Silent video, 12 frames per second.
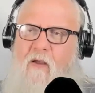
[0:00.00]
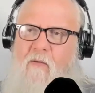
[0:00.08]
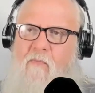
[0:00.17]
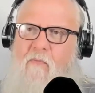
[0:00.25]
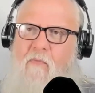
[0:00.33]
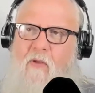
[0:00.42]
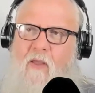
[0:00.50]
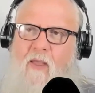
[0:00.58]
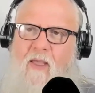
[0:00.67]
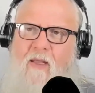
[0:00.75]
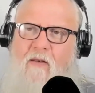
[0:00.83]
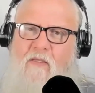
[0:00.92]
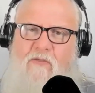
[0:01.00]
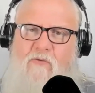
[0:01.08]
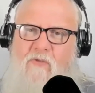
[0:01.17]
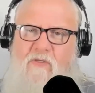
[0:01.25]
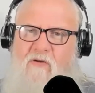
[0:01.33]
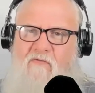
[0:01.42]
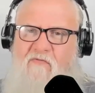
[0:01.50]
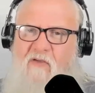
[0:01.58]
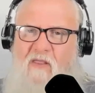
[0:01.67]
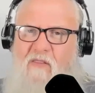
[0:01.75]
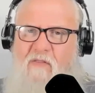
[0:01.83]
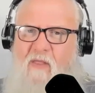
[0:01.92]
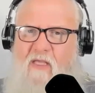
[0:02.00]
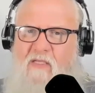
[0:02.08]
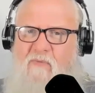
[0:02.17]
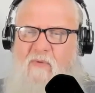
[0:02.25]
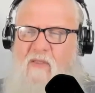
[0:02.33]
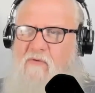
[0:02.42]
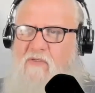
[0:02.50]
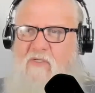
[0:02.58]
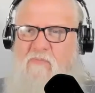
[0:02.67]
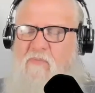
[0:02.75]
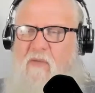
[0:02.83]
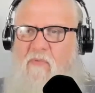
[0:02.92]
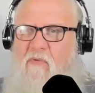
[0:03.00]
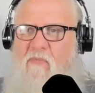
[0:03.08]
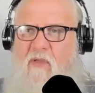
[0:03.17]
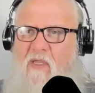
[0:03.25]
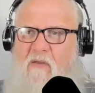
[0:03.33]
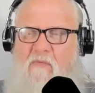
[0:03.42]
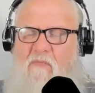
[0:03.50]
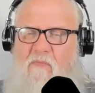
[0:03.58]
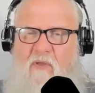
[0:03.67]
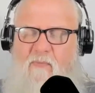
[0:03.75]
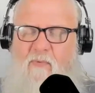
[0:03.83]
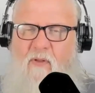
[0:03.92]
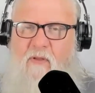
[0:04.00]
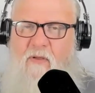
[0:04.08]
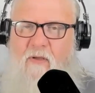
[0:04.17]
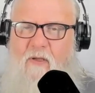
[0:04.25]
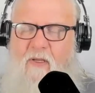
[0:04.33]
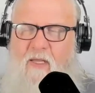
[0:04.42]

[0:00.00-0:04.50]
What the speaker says: And this wasn't a faith aspect, they were just people being people.